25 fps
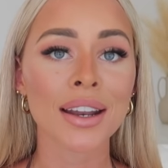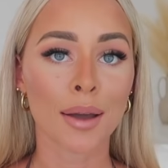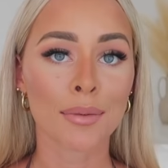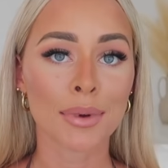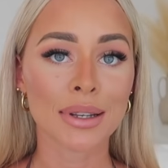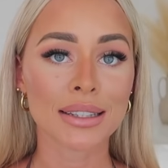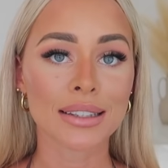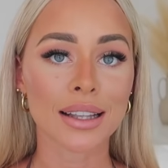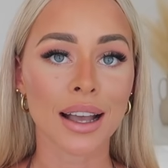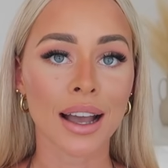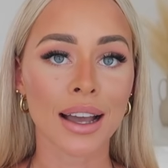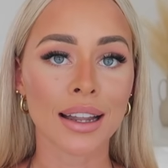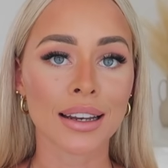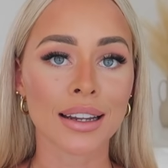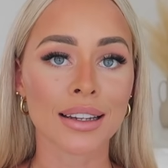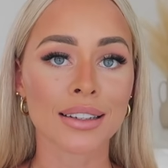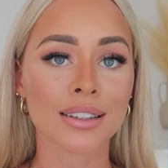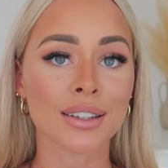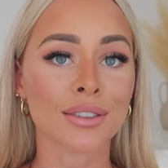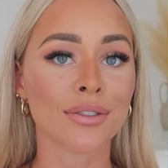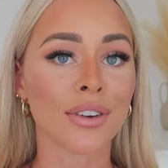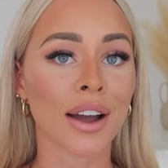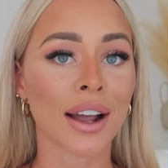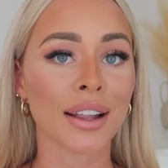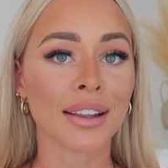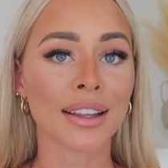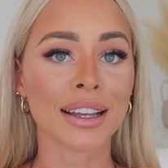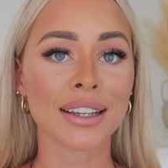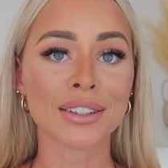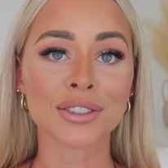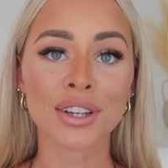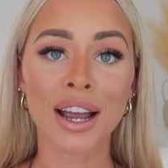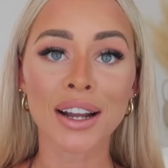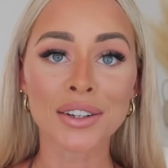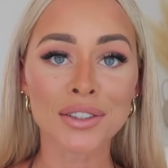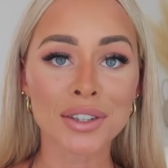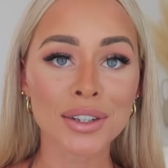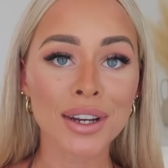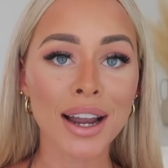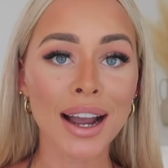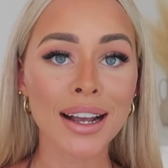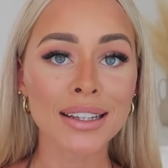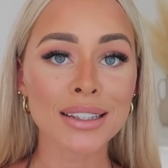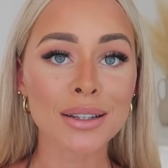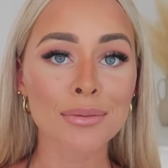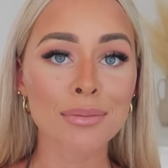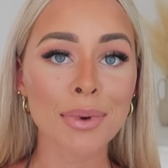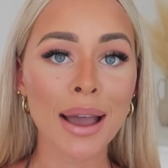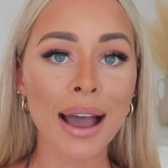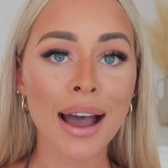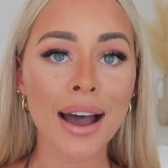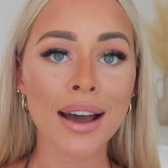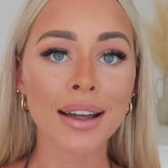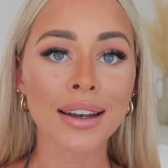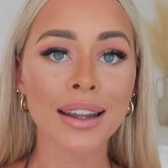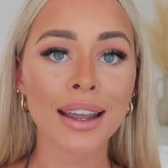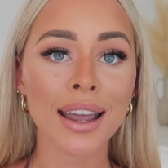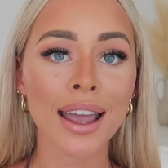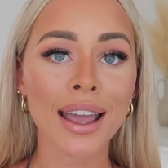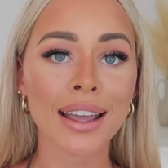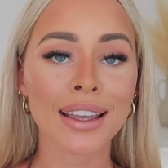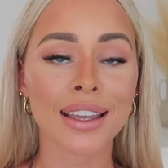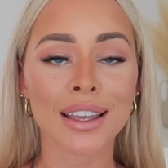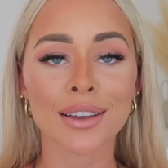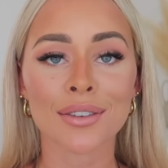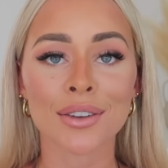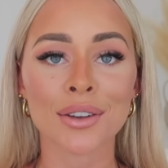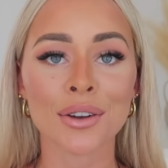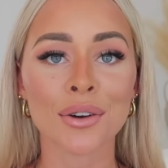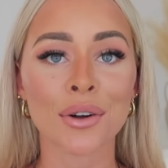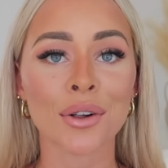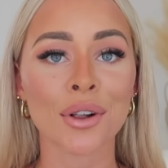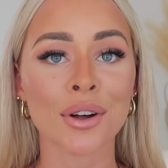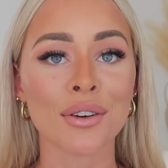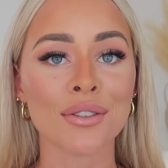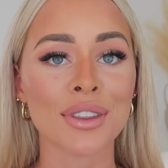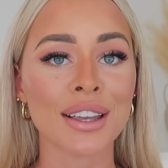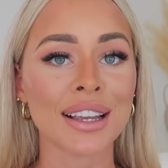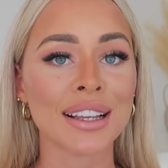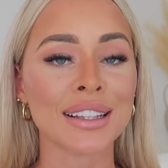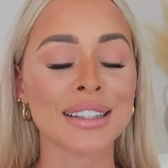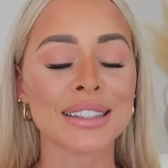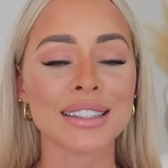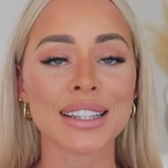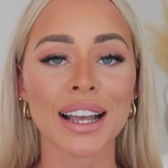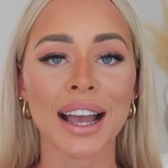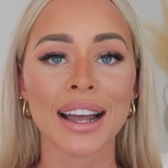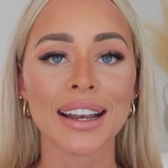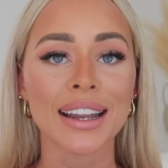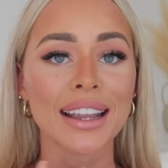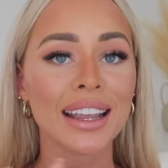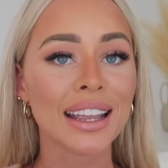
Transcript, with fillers: I'm excited to finally chat to you guys about it and give you all of the inside